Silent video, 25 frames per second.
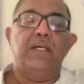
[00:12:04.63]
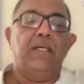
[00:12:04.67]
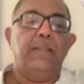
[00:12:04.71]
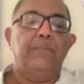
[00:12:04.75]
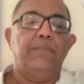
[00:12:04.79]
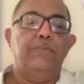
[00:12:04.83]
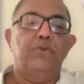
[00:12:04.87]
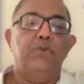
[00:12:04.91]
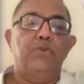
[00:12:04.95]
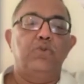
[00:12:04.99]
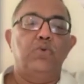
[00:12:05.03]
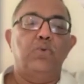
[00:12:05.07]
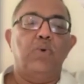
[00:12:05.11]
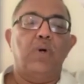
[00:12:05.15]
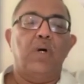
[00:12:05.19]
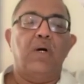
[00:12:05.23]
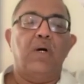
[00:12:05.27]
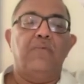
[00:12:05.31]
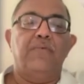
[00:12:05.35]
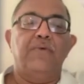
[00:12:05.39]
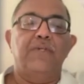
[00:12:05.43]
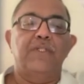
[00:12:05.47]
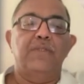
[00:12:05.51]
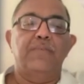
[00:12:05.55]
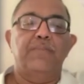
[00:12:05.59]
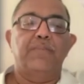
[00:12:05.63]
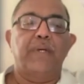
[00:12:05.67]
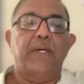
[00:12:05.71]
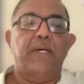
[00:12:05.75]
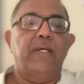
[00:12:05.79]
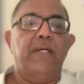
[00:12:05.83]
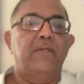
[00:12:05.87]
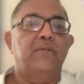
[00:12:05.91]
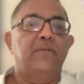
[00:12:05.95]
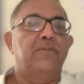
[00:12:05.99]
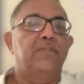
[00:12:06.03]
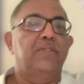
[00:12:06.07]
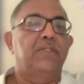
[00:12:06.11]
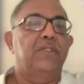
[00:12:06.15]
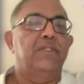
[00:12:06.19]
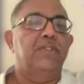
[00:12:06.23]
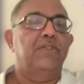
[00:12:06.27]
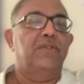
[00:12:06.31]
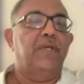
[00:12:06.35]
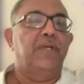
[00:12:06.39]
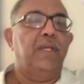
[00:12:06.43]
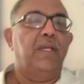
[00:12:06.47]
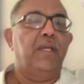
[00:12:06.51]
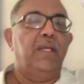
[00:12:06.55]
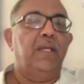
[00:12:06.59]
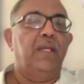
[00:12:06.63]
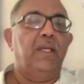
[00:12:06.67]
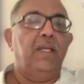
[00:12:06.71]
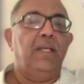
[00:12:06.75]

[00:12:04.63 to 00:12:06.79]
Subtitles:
up to 2 hours prior to surgery.